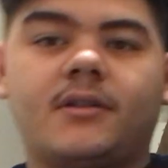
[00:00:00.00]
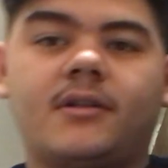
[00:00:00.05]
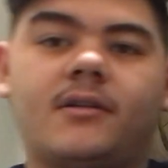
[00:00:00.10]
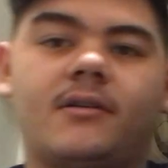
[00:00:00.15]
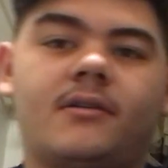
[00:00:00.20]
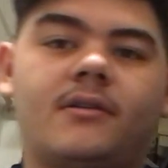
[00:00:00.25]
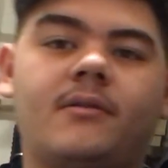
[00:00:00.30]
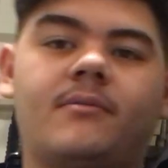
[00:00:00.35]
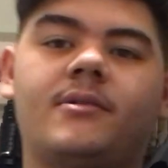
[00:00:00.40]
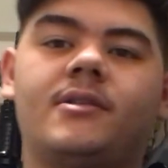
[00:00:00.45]
let
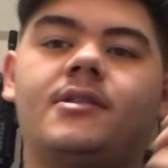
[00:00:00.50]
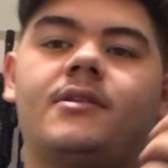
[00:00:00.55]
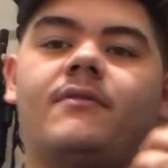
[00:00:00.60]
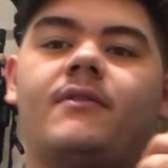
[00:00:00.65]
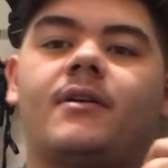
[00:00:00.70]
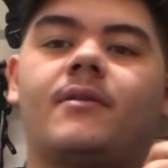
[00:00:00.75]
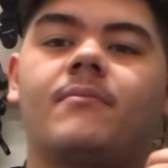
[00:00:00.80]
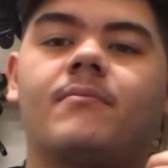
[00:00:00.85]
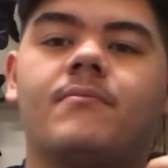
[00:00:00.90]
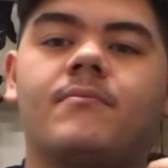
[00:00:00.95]
me see
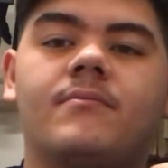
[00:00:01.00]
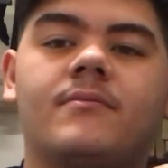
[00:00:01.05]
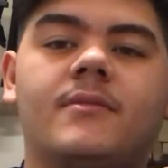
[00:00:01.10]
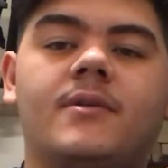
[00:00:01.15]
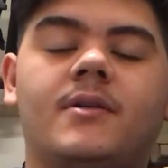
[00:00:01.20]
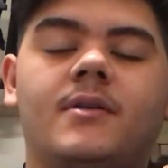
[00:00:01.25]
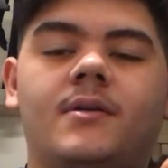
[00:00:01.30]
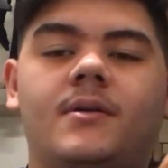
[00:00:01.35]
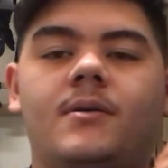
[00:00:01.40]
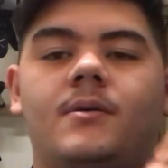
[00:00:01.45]
if I can
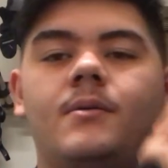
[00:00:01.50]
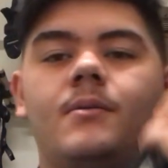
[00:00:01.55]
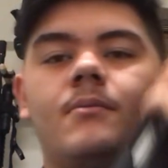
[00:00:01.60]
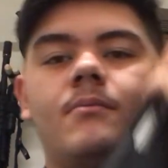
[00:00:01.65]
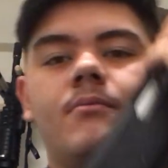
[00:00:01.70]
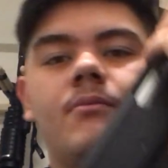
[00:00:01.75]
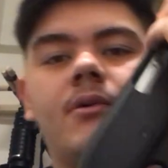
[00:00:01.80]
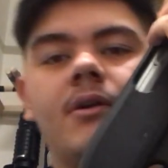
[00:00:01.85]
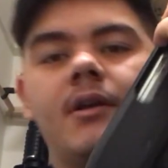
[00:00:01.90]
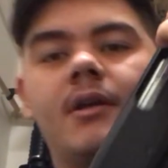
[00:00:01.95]

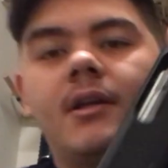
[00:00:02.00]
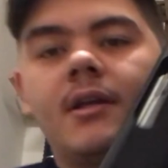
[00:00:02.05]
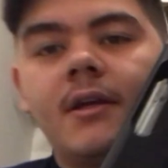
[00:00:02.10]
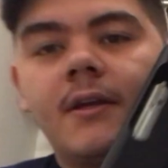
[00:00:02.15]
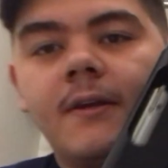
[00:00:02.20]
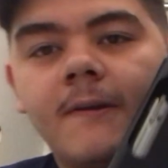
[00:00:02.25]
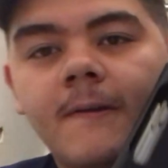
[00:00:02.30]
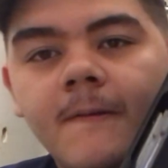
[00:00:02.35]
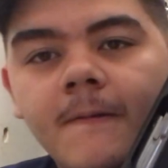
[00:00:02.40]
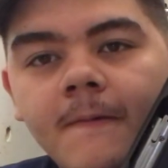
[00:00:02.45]
bring it in.